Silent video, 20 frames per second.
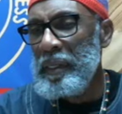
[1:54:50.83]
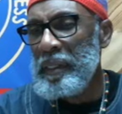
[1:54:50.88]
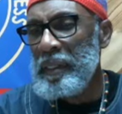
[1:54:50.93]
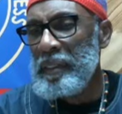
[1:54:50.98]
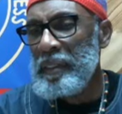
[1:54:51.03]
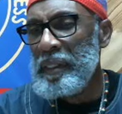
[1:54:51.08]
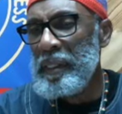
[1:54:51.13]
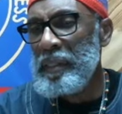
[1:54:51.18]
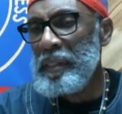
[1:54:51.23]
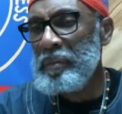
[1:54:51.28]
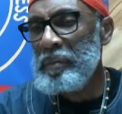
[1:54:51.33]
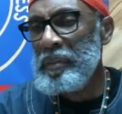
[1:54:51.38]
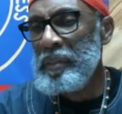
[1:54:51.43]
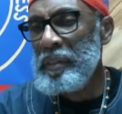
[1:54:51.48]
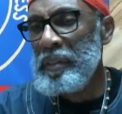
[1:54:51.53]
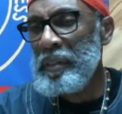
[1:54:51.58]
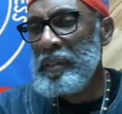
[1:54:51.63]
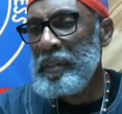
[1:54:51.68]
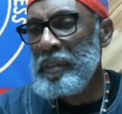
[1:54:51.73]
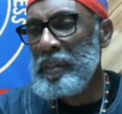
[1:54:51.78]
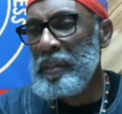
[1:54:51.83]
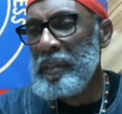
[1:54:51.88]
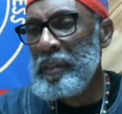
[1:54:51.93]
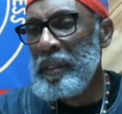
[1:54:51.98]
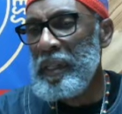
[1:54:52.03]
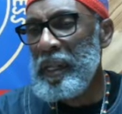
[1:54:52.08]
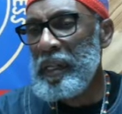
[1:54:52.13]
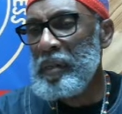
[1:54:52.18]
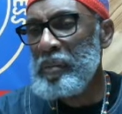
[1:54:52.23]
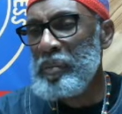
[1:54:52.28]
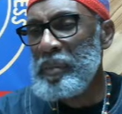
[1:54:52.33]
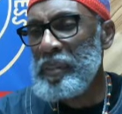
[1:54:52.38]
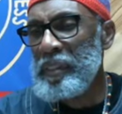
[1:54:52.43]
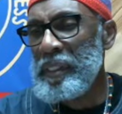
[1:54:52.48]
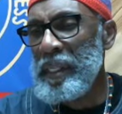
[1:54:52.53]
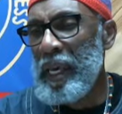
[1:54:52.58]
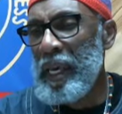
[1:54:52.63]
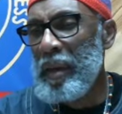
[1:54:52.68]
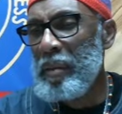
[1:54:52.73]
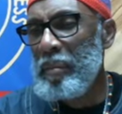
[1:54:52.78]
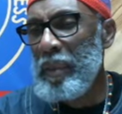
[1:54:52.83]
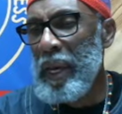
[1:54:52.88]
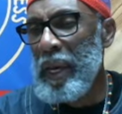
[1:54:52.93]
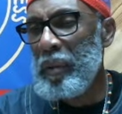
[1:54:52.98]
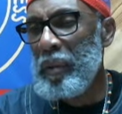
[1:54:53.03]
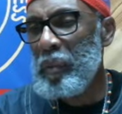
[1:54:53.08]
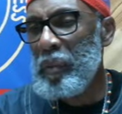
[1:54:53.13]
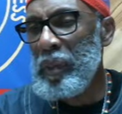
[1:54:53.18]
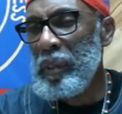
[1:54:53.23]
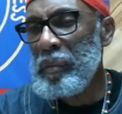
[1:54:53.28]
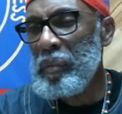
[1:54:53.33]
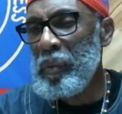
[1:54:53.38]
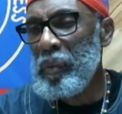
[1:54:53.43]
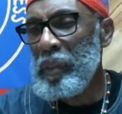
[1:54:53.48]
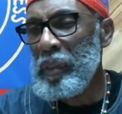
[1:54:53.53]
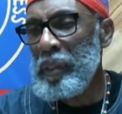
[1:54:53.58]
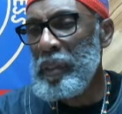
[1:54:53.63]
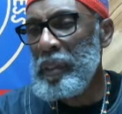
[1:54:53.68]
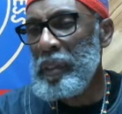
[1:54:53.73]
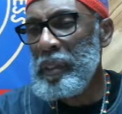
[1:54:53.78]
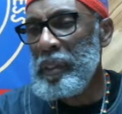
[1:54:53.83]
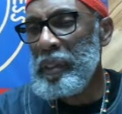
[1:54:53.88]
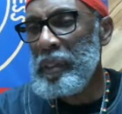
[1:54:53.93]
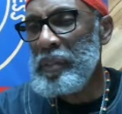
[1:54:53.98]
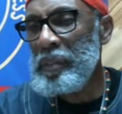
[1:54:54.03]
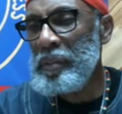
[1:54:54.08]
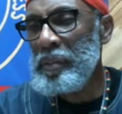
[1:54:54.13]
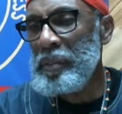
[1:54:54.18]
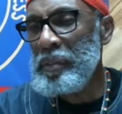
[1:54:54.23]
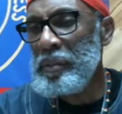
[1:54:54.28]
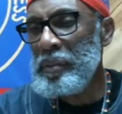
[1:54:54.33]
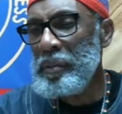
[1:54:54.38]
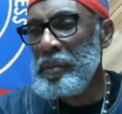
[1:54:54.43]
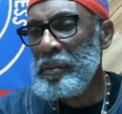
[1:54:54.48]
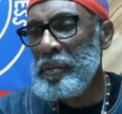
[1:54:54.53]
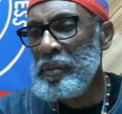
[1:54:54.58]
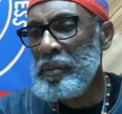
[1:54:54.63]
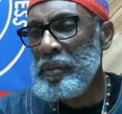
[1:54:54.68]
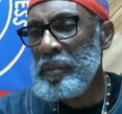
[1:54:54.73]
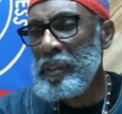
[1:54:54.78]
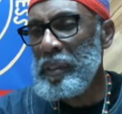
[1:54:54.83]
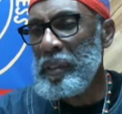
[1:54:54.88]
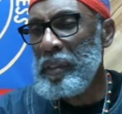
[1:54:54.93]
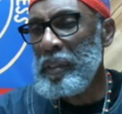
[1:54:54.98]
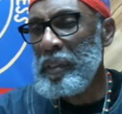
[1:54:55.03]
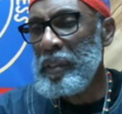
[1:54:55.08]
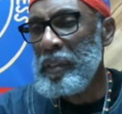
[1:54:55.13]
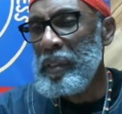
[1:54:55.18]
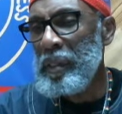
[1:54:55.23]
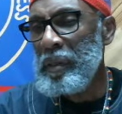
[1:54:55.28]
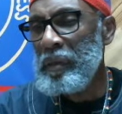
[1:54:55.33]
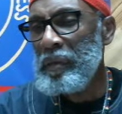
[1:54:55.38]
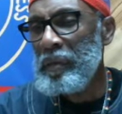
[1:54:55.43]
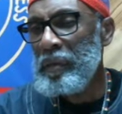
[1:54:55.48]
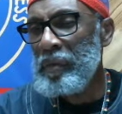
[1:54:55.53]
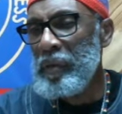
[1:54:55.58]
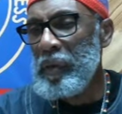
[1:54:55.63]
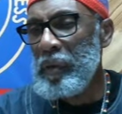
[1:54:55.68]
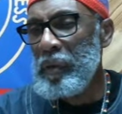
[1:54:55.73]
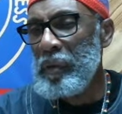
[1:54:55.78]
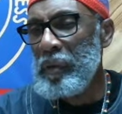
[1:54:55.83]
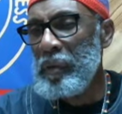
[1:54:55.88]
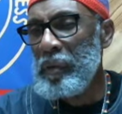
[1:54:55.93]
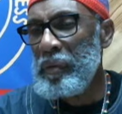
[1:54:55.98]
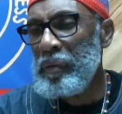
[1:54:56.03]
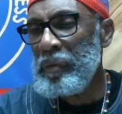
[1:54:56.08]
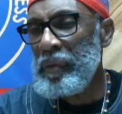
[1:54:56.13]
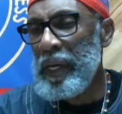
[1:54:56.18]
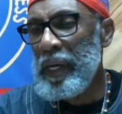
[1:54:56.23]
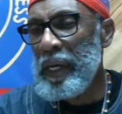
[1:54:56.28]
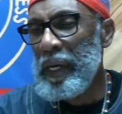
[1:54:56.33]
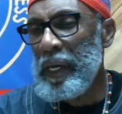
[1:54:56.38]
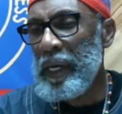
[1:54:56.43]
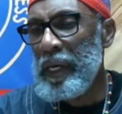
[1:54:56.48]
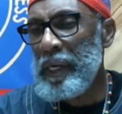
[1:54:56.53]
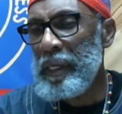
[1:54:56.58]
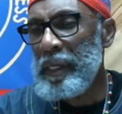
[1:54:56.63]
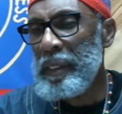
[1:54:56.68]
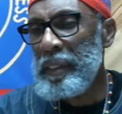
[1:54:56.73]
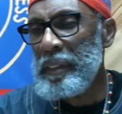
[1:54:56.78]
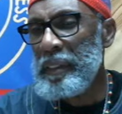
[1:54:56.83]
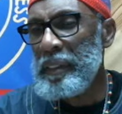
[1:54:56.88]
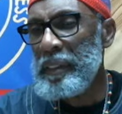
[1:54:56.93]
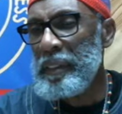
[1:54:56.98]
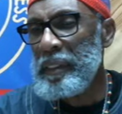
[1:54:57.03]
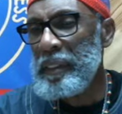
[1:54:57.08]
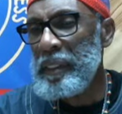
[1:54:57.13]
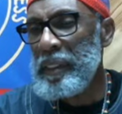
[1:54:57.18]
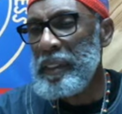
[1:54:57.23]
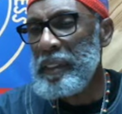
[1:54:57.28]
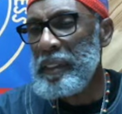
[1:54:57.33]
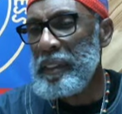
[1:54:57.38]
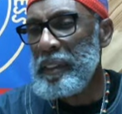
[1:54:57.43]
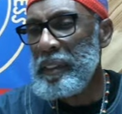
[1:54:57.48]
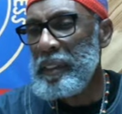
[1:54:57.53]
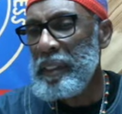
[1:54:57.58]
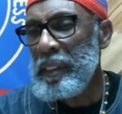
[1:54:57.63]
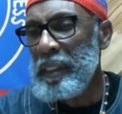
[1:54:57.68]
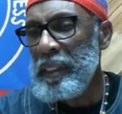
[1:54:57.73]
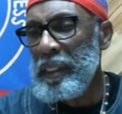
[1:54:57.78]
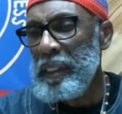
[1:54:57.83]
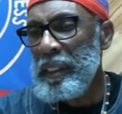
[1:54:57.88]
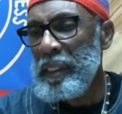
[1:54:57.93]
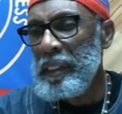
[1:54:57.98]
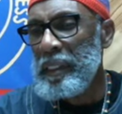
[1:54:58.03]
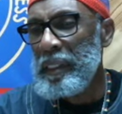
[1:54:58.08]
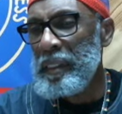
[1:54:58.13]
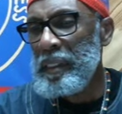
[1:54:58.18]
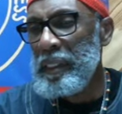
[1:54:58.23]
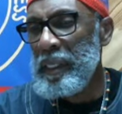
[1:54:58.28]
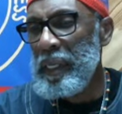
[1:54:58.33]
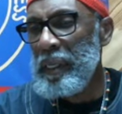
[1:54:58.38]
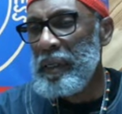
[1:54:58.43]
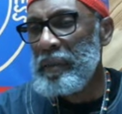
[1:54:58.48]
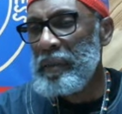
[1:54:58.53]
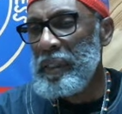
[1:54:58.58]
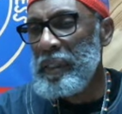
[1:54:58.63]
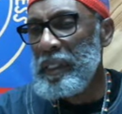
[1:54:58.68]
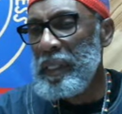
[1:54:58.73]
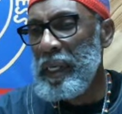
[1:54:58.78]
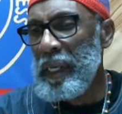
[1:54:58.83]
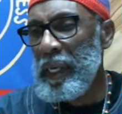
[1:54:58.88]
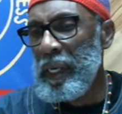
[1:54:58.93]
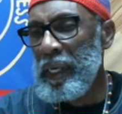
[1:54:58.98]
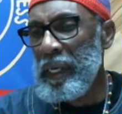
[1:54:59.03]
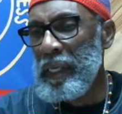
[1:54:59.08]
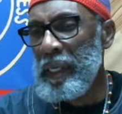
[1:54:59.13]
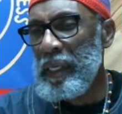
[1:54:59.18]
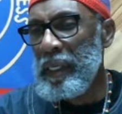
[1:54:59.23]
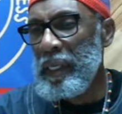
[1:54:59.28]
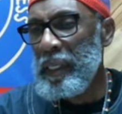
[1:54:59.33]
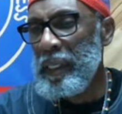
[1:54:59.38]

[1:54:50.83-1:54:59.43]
Say the, the, the letter was signed by what? One, two, three, four, five, six, seven, eight,